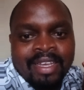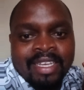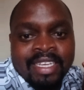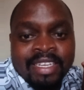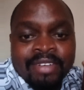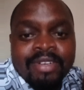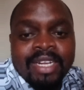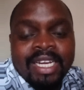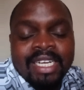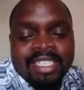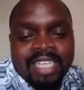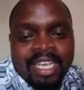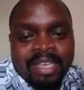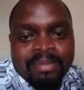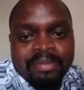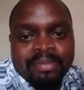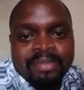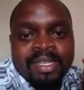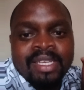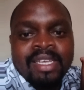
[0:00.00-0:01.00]
in real
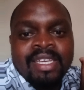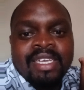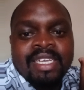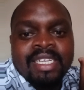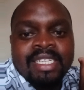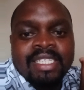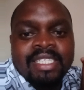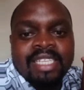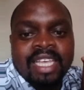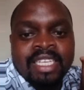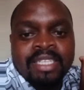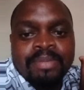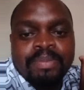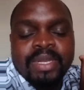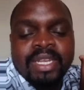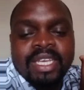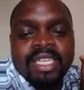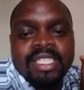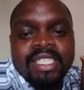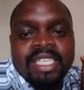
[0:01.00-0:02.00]
time, it is
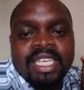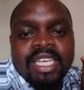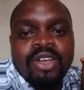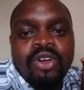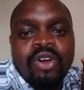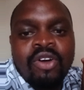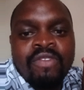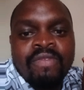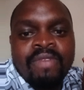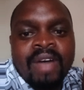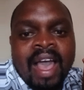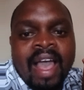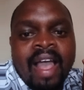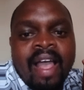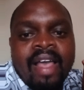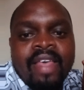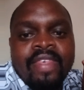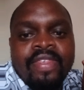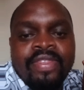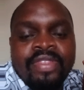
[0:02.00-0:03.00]
experiencing
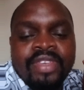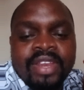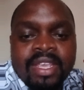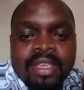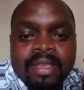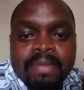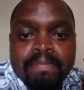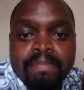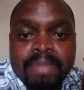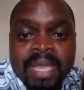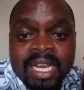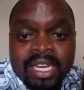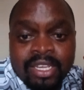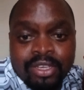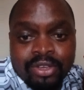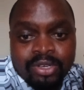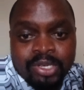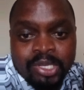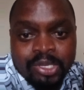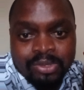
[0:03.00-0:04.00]
over 3
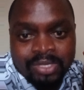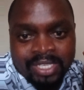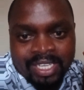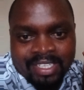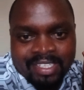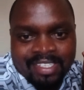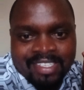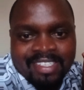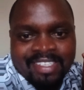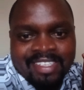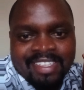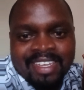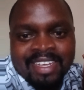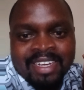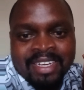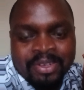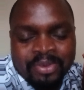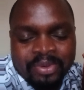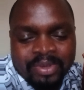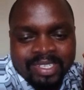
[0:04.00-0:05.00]
billion users
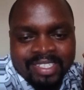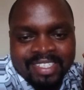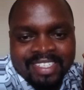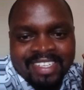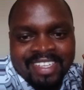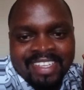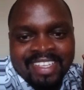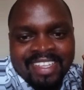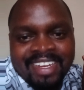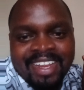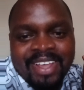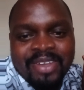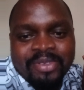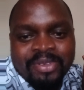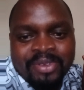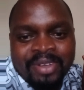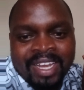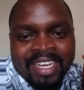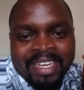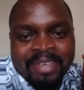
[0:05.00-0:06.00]
requests. Now
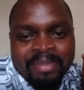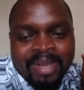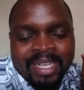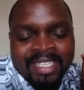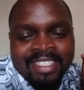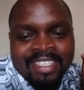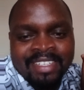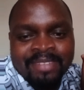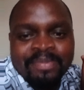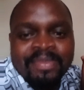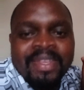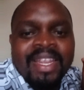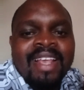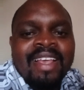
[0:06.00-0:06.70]
you can imagine.